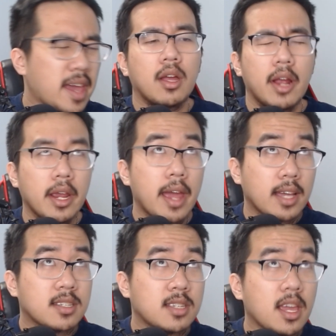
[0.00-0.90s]

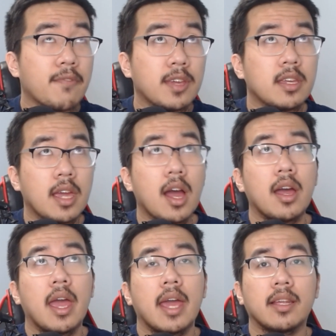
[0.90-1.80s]
XCFE,
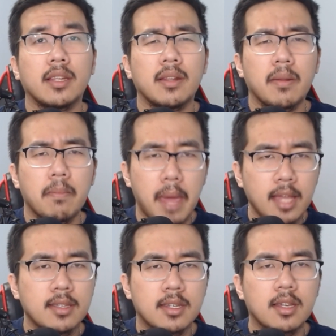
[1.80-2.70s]
and
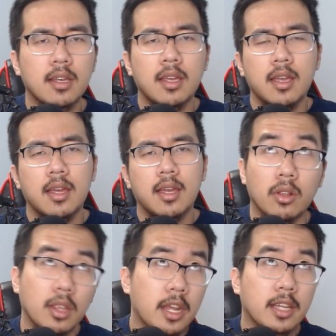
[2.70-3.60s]
Mate,
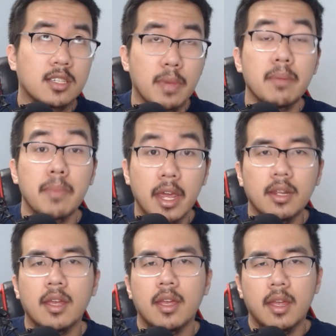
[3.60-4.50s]
Linux Mint Mate.
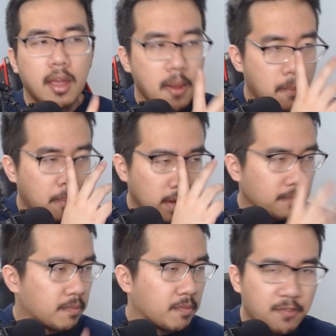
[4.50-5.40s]
But
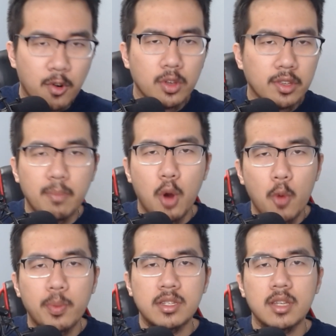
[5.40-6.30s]
for the
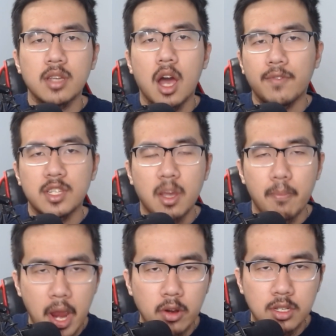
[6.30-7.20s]
purposes of this
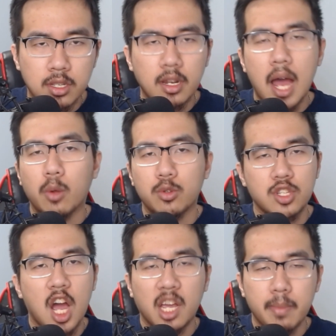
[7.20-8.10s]
comparison, I will just
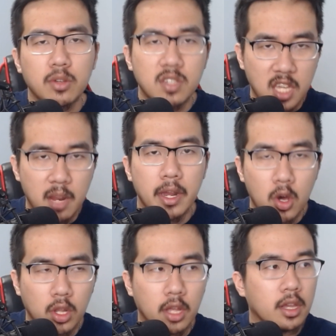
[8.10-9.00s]
talk about Cinnamon
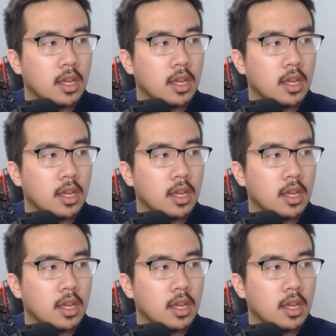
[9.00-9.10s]
only.